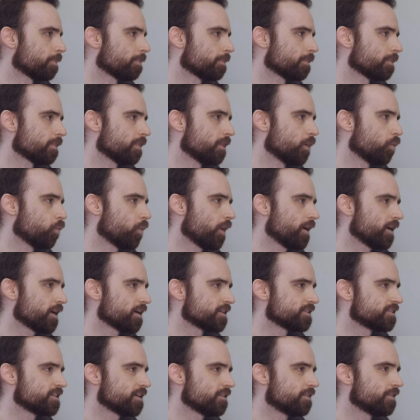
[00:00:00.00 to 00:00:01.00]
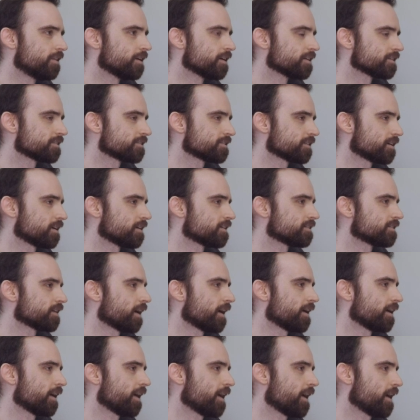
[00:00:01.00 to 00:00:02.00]
the way I did this is
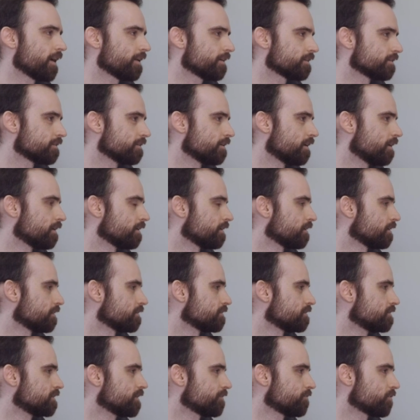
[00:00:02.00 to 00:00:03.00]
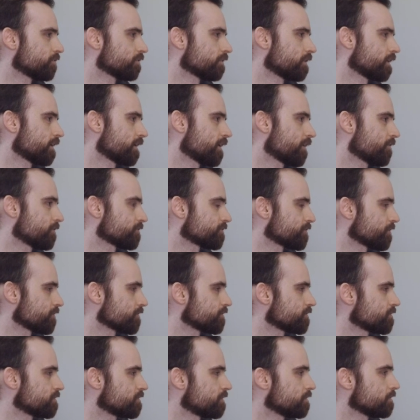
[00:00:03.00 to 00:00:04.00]
I added different
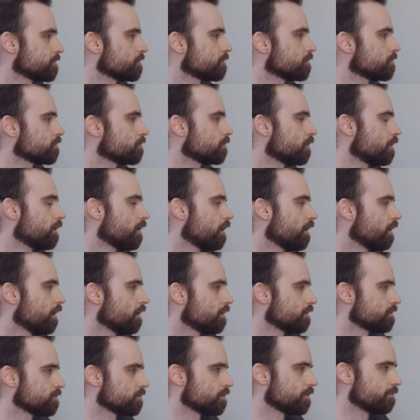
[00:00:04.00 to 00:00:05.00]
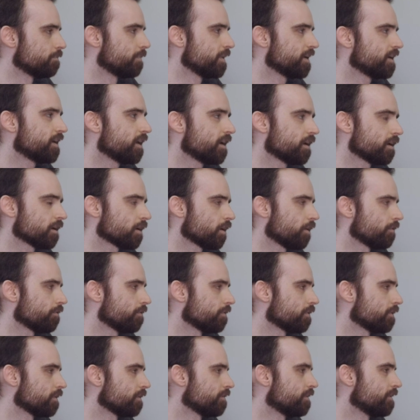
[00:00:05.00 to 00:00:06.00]
characters to the beginning
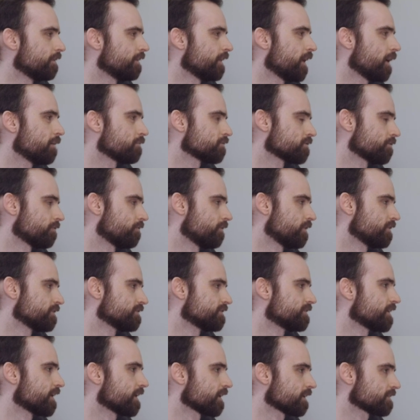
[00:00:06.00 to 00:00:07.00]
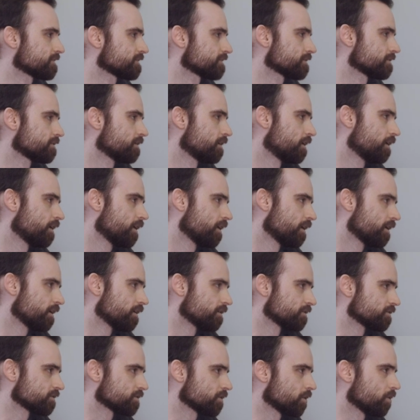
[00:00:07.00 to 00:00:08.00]
of the names of these decks.
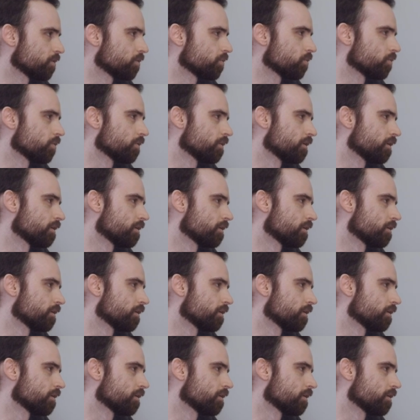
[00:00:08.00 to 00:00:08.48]
So